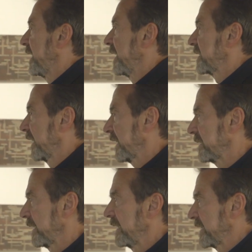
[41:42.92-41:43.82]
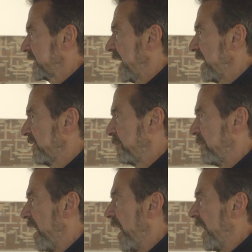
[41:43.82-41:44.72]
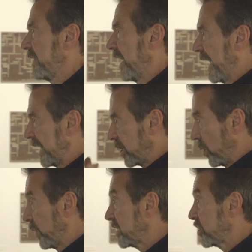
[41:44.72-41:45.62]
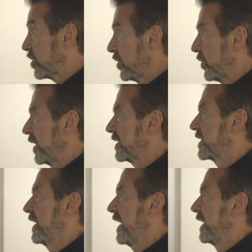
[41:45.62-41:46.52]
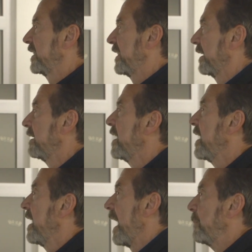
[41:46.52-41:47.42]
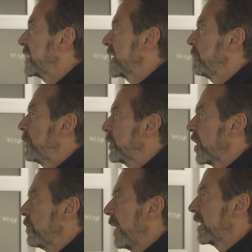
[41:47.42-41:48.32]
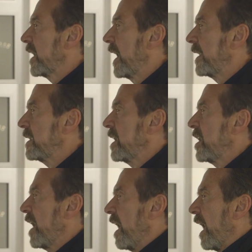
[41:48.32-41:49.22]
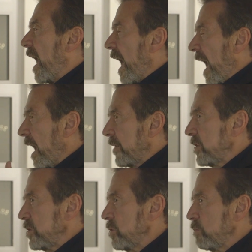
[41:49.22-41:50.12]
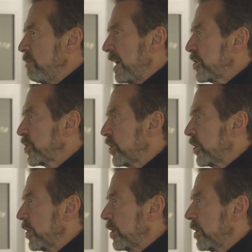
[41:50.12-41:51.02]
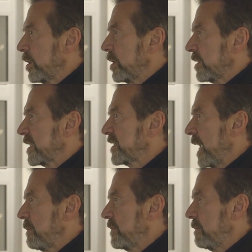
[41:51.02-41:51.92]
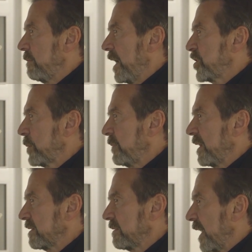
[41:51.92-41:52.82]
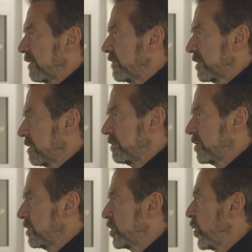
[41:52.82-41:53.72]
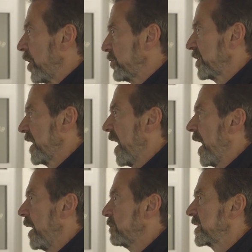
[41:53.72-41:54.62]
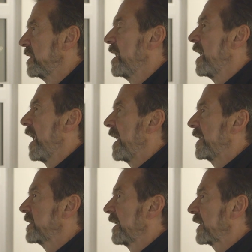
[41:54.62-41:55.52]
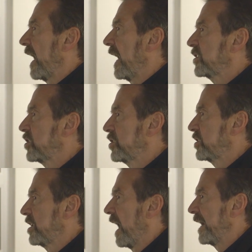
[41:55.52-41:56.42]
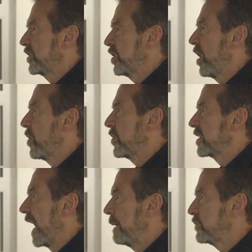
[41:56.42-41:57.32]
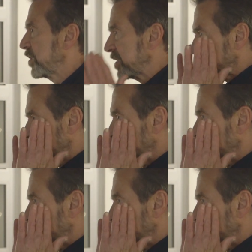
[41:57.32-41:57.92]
it's like a, a, state of mind that I go into and stay in there. I mean, some people go, my God, how do you measure the same measurement like 200 times? And it's like, I, I don't. I'm just